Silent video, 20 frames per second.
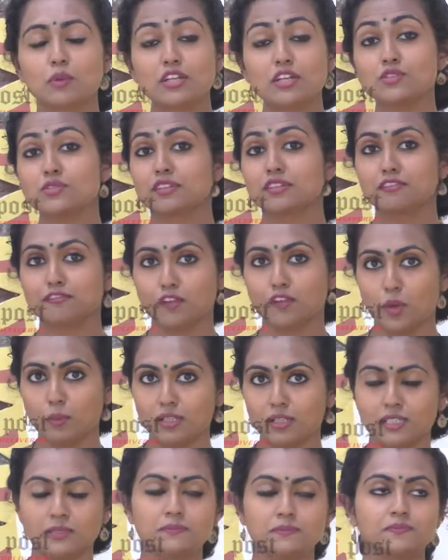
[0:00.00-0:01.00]
when to give
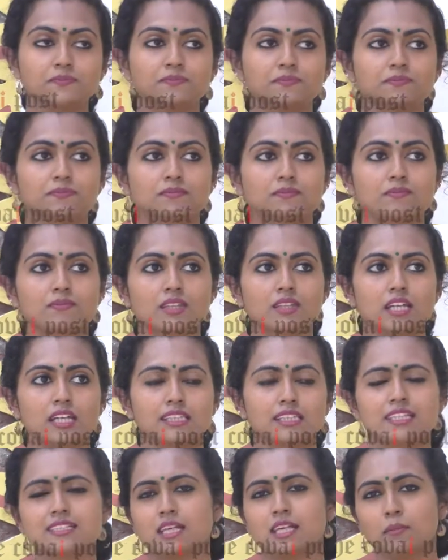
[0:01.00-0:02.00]
formula.
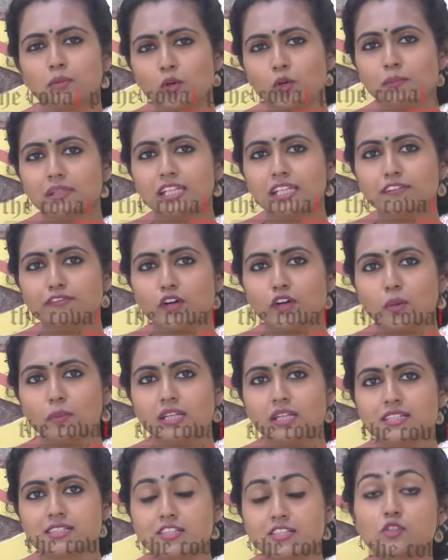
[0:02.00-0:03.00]
They somehow believe
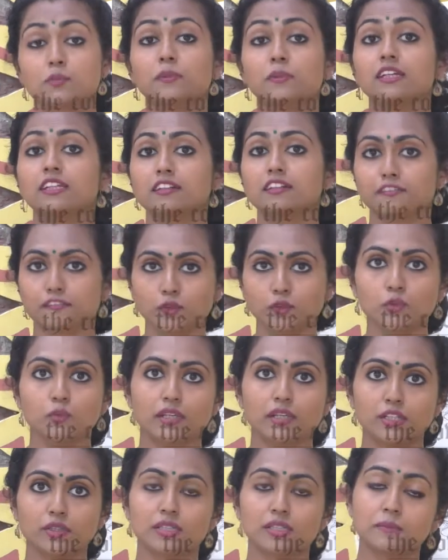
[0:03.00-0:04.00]
formula is a superior
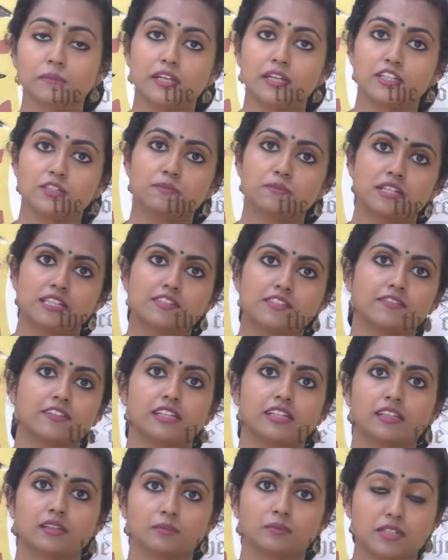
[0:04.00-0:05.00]
food when you compare to
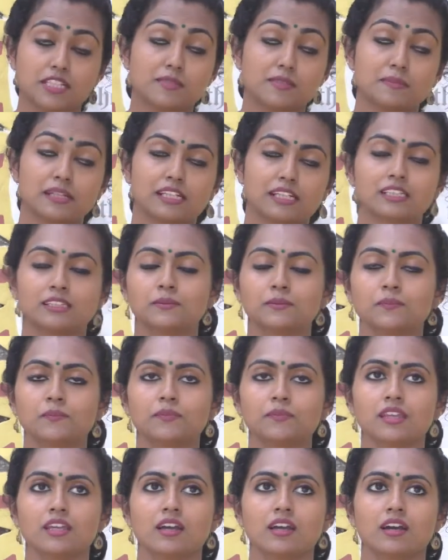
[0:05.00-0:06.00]
breast milk.
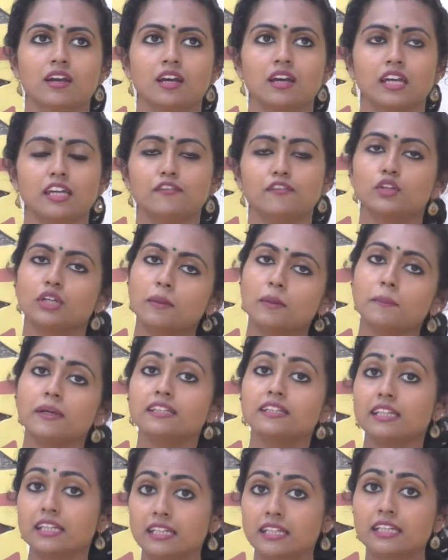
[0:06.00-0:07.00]
If you
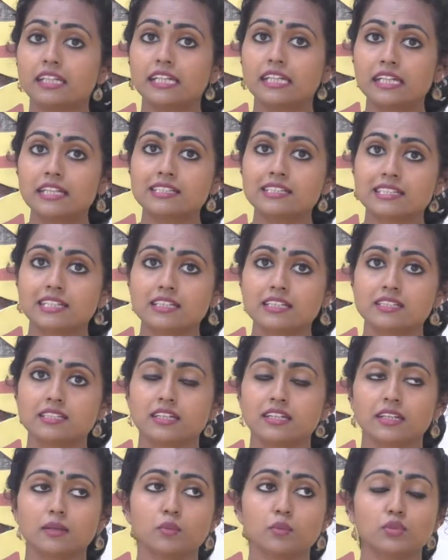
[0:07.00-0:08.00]
compare the ingredients list,
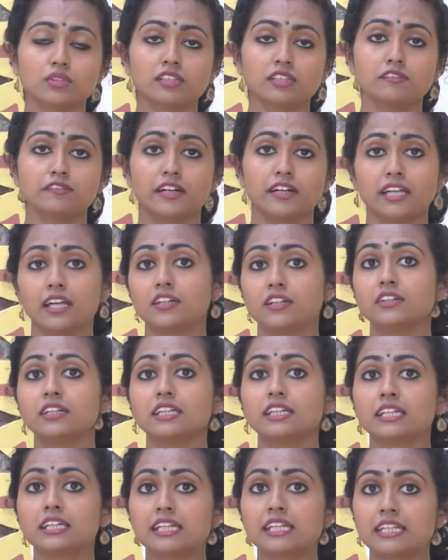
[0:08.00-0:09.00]
there are more than
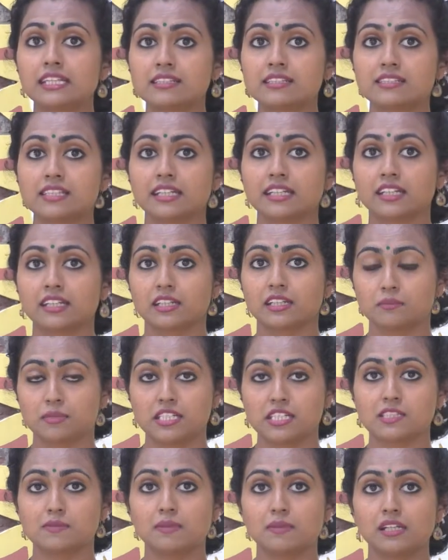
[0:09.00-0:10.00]
500 ingredients that are in
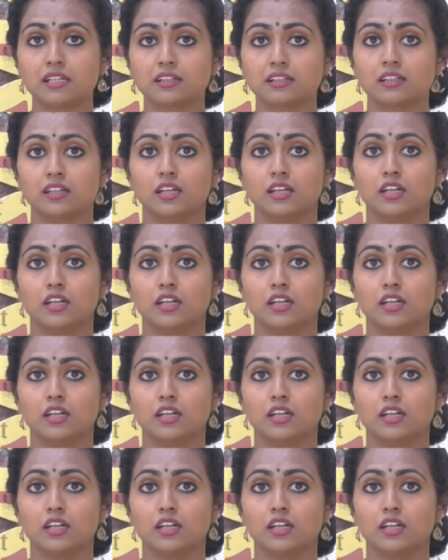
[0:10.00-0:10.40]
breast milk